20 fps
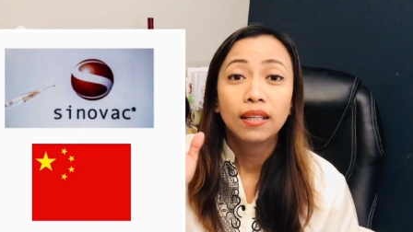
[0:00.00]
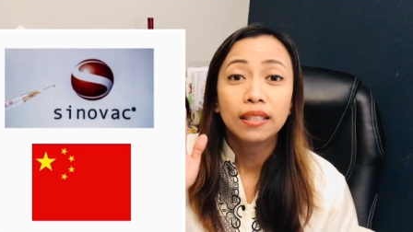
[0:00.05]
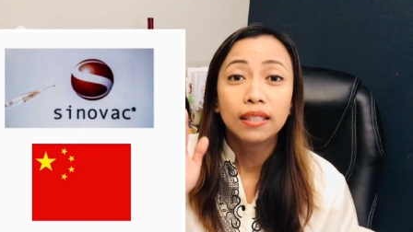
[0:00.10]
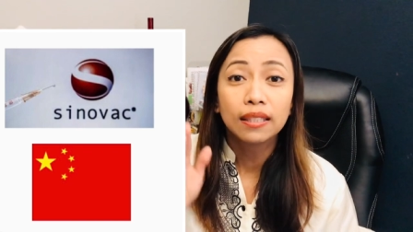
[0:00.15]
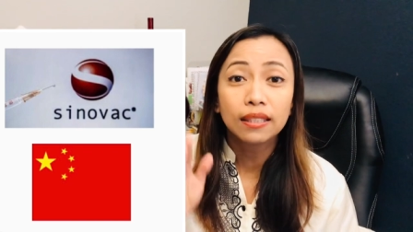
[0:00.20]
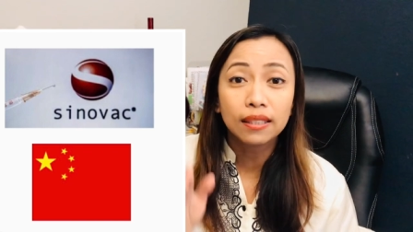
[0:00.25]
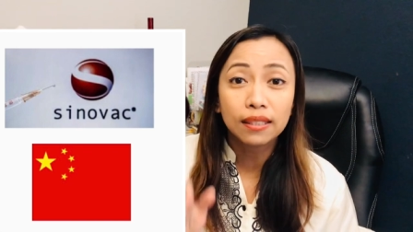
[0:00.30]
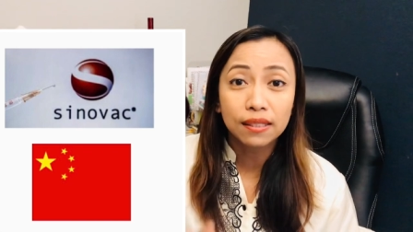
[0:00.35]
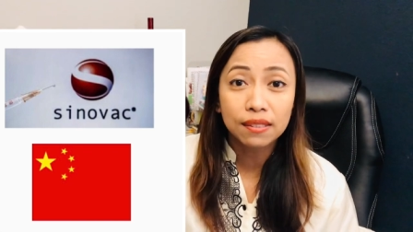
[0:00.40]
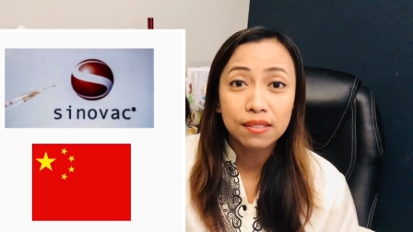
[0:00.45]

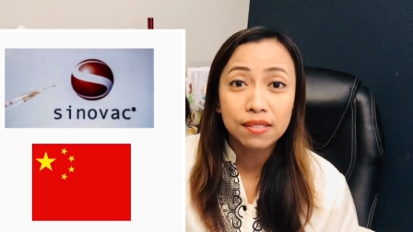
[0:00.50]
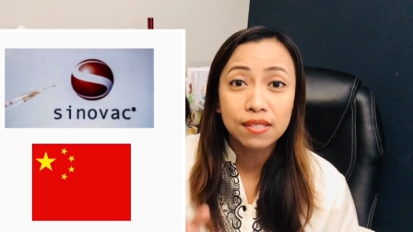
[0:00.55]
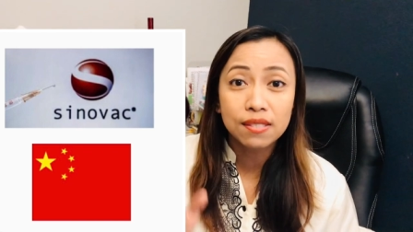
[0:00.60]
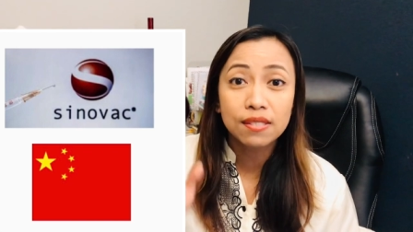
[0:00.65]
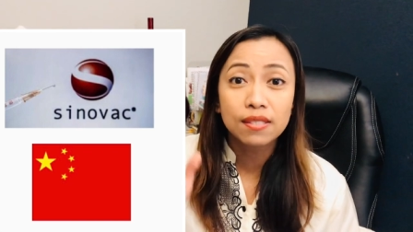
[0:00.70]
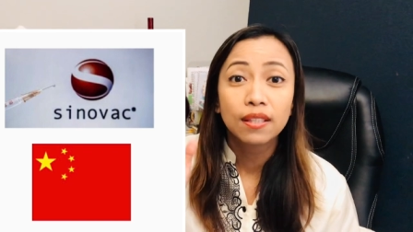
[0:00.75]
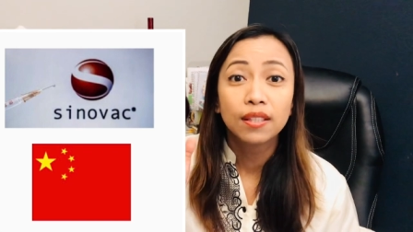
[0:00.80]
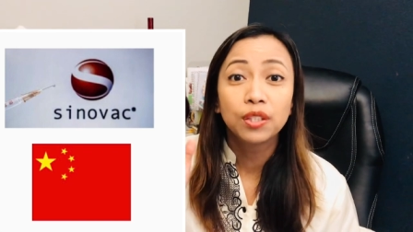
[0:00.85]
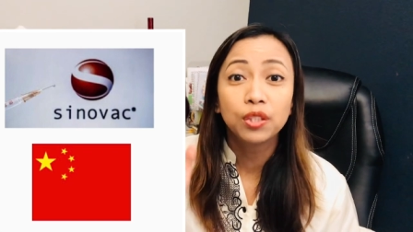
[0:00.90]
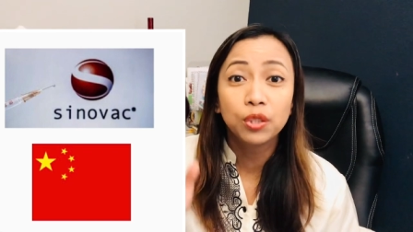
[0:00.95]
its
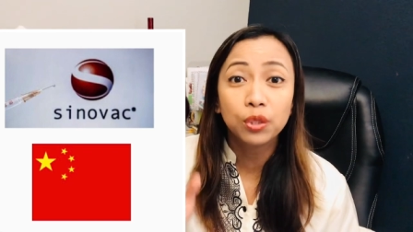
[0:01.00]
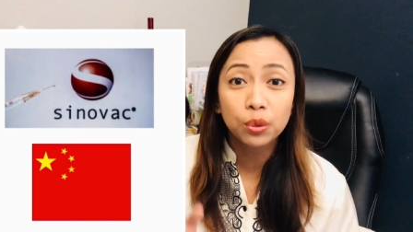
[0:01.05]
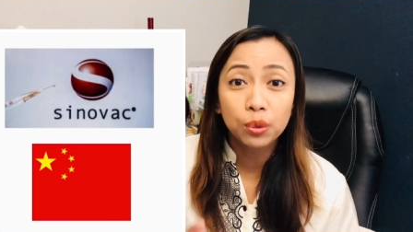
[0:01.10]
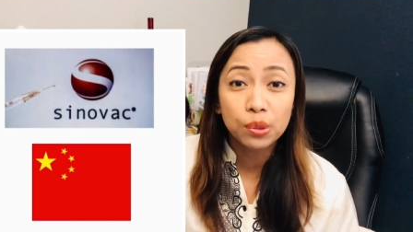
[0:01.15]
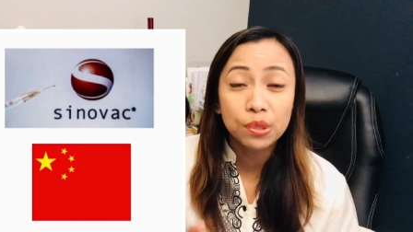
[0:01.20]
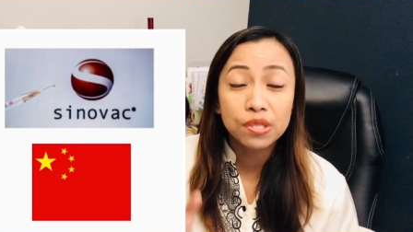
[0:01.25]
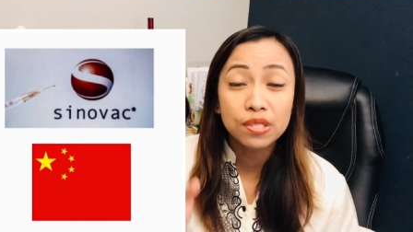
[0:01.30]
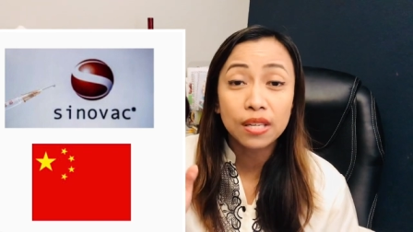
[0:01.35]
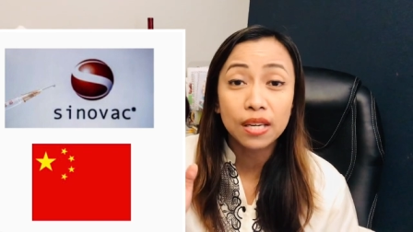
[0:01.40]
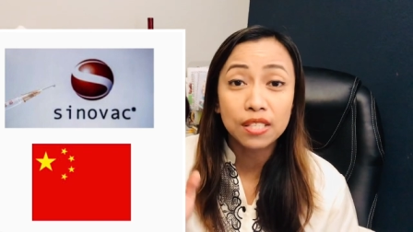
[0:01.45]

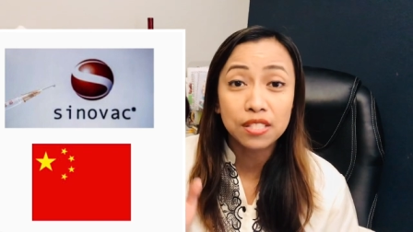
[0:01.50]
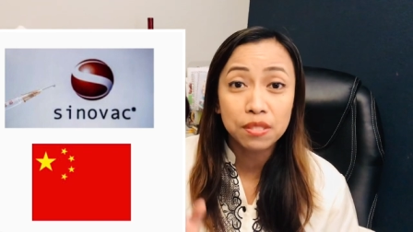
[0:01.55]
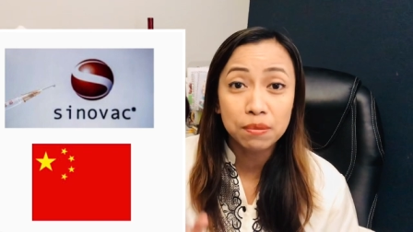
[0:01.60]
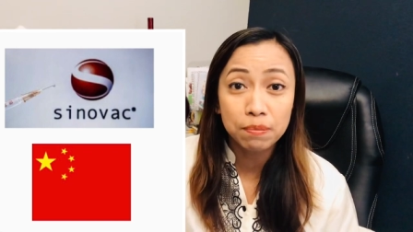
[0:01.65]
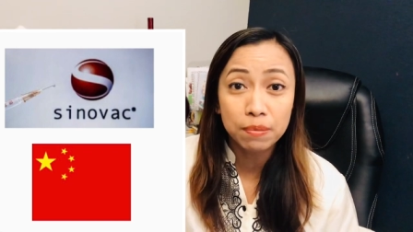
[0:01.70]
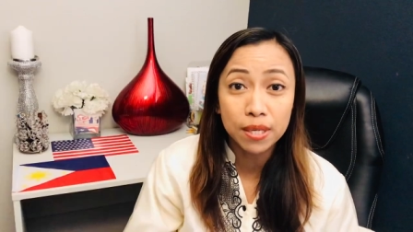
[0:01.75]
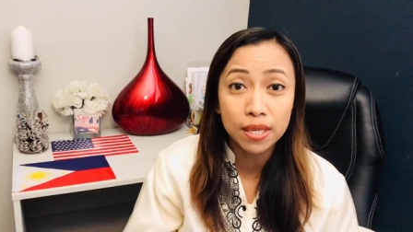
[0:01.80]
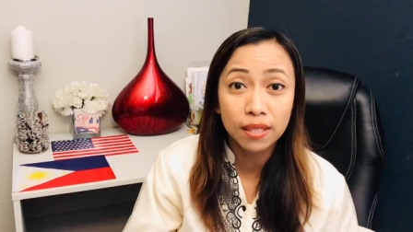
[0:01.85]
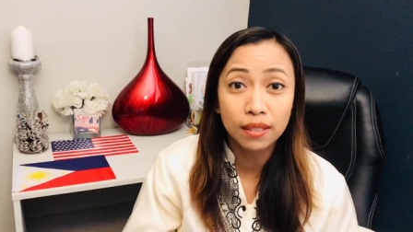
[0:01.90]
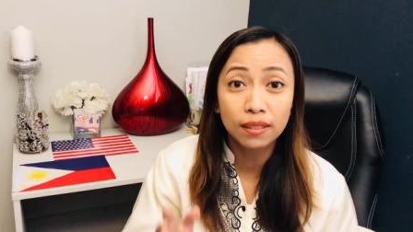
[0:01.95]
use has
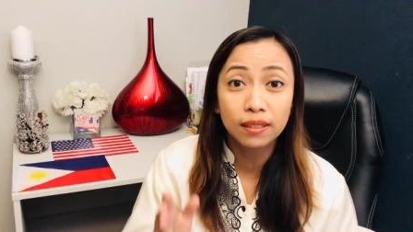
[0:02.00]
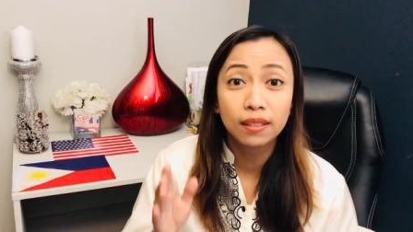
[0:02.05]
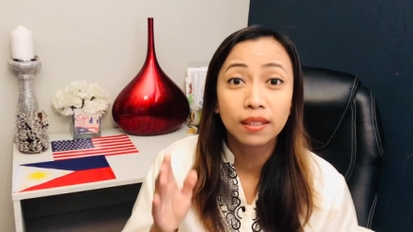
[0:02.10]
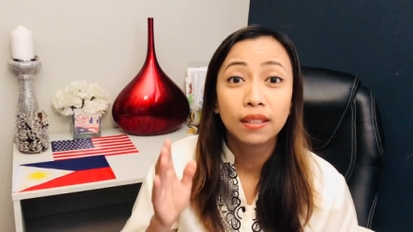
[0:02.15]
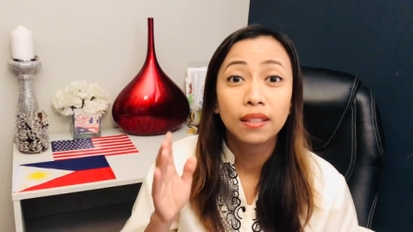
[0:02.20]
been